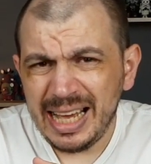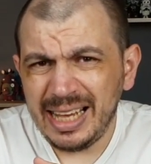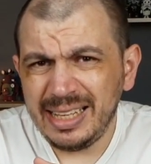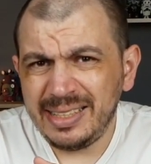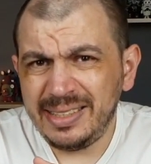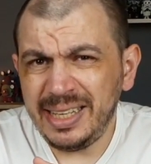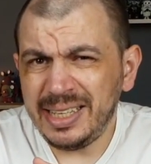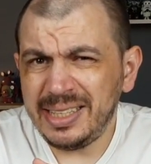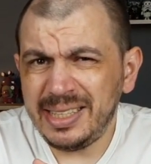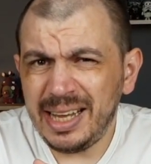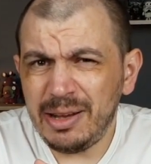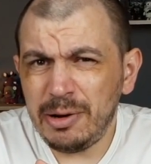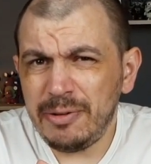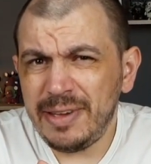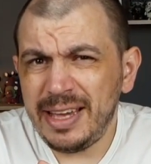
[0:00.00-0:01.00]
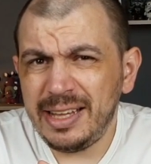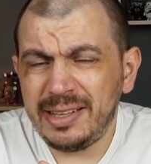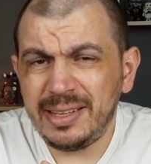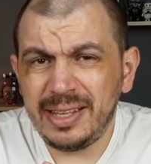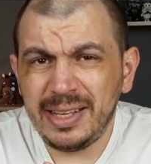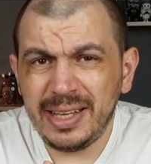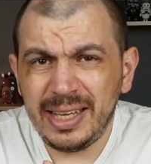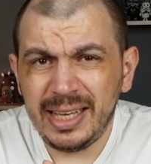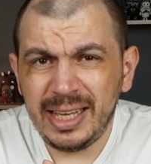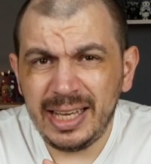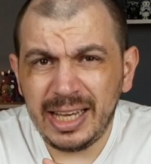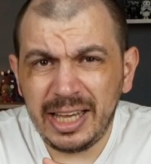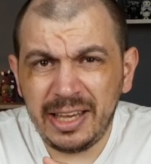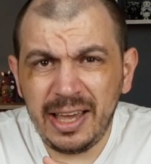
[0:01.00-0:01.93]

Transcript: uh, six out of eight uh,